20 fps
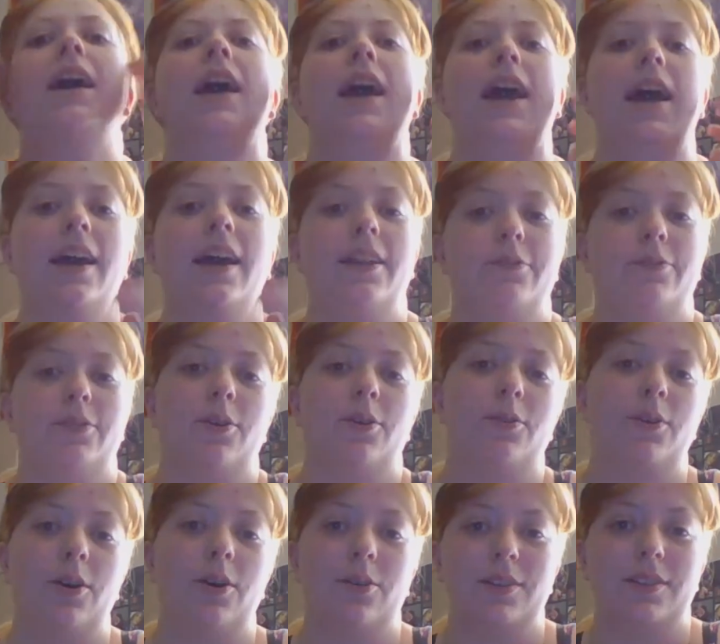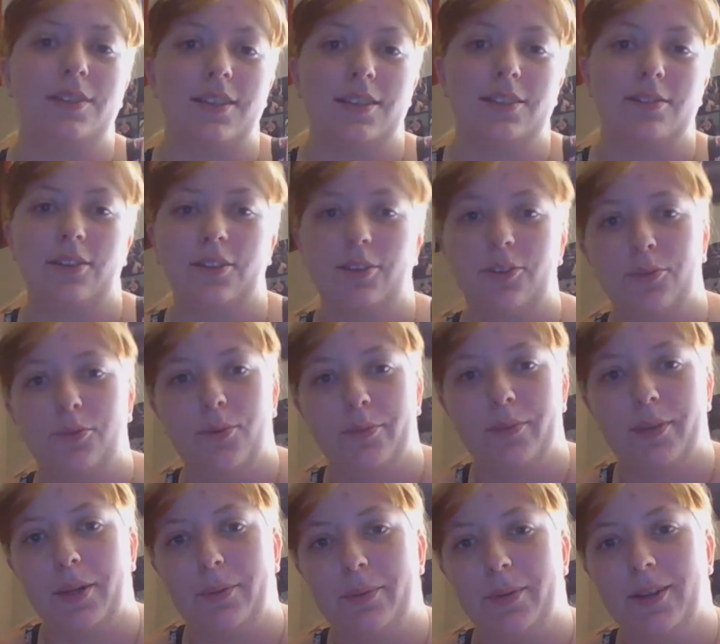And if you don't know, it's this little
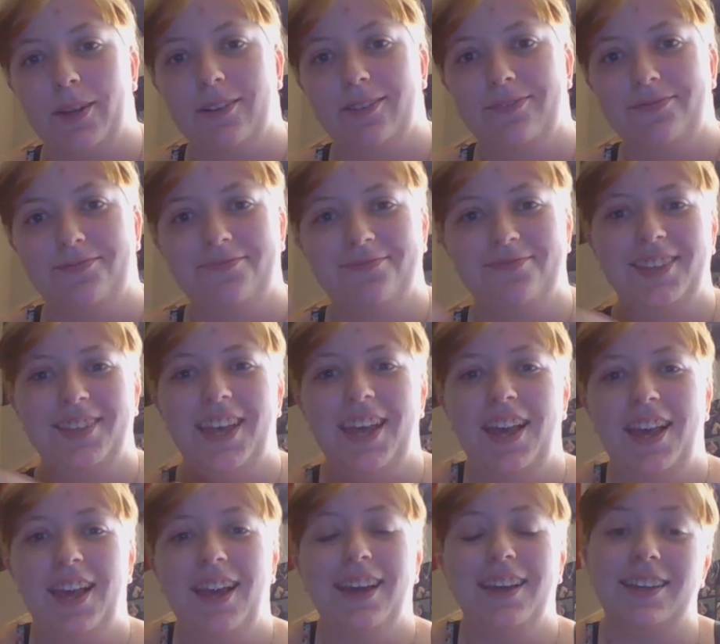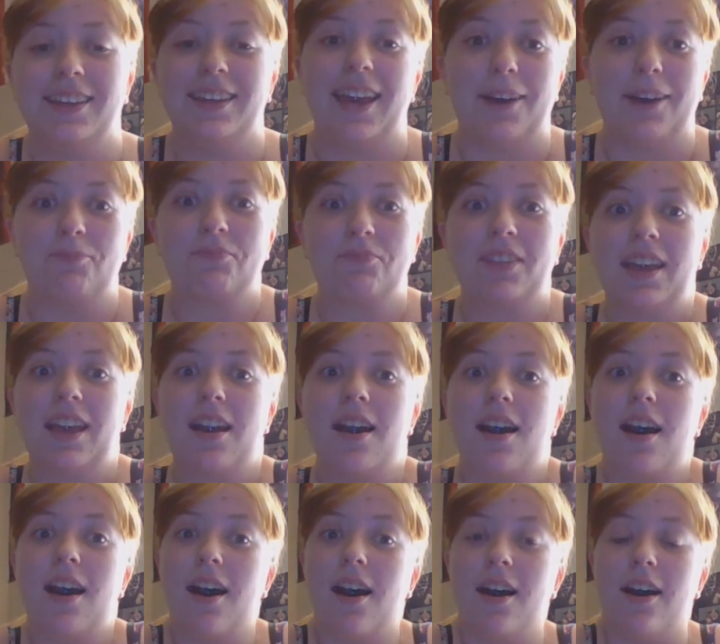woman up here. Yeah.
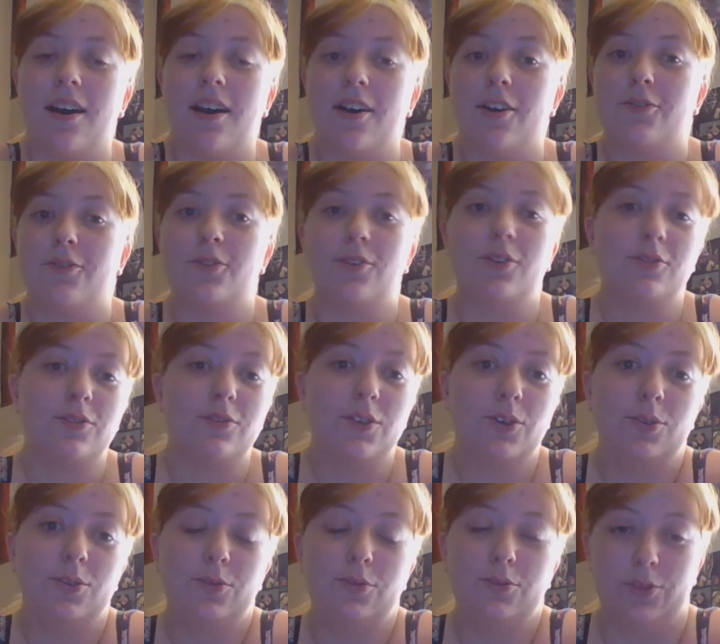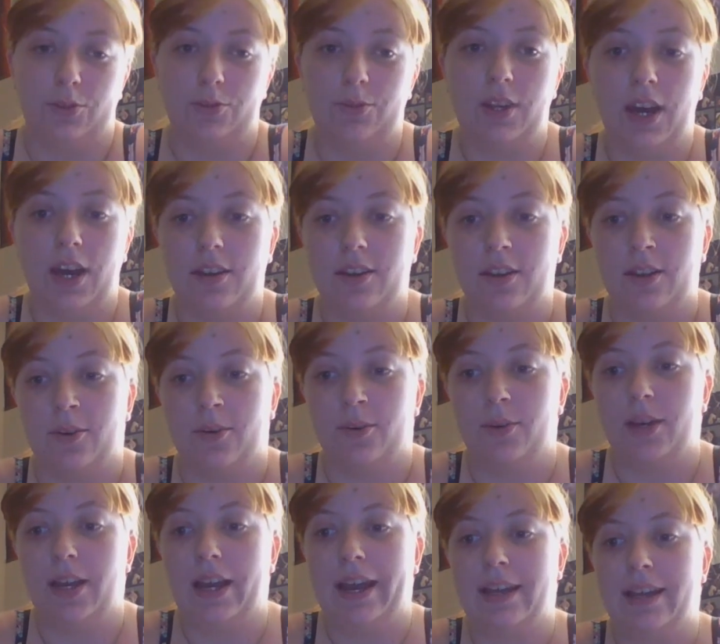For those of you who do not
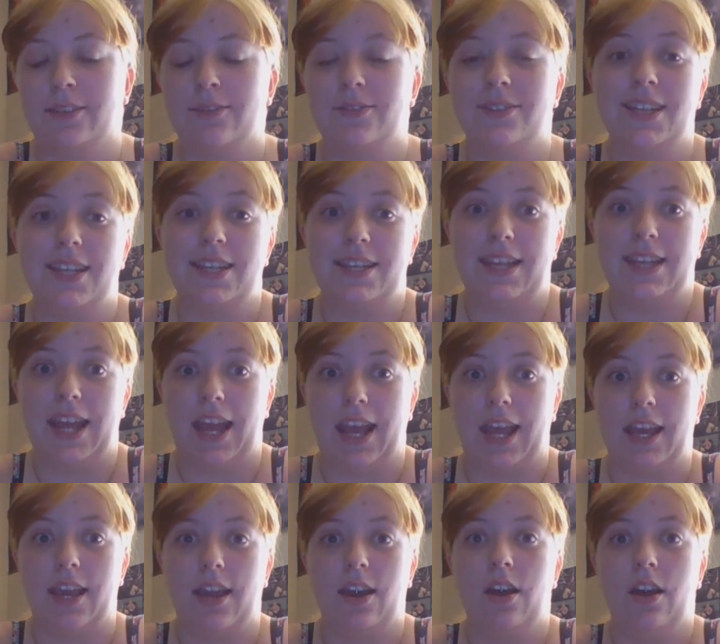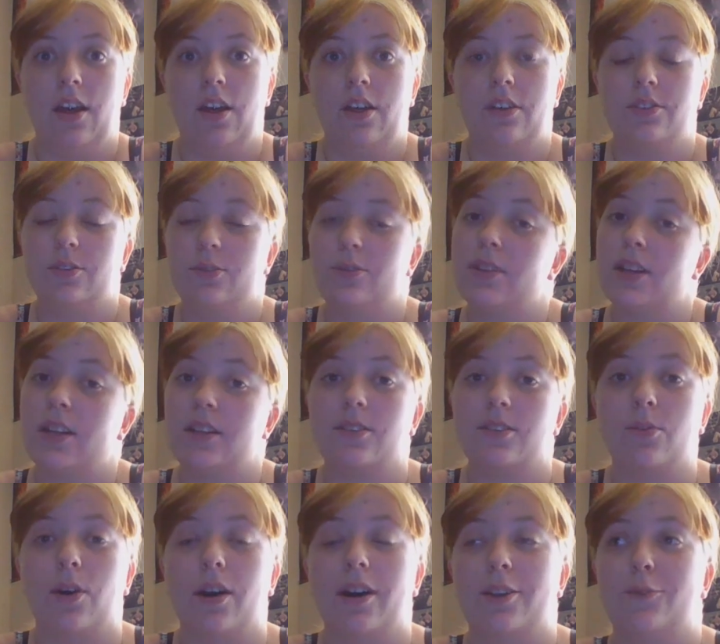know, as of today, Suicide
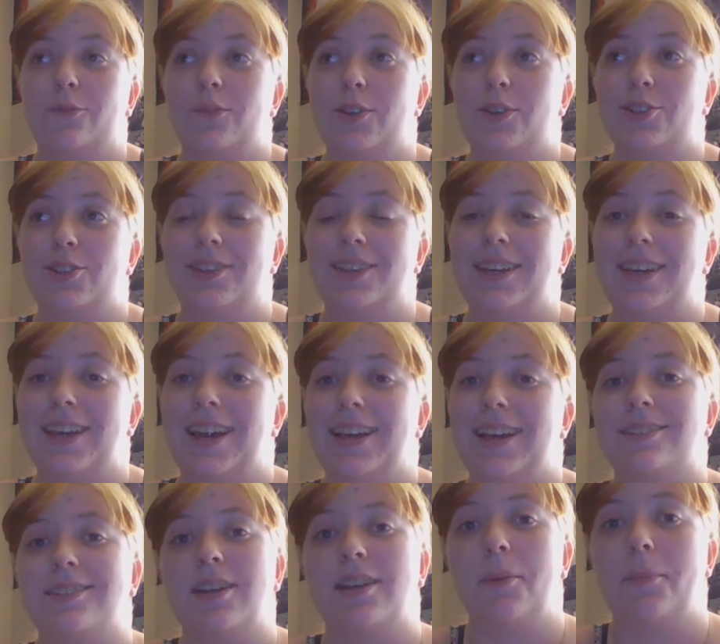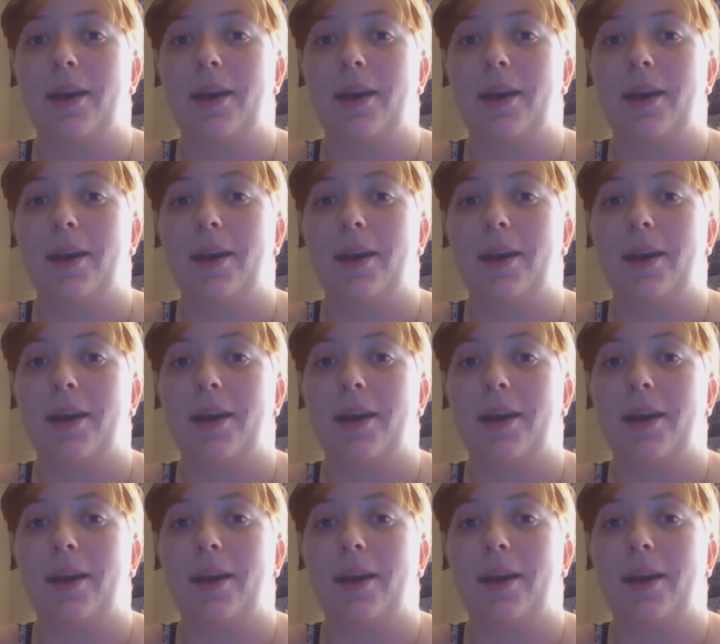Squad officially has come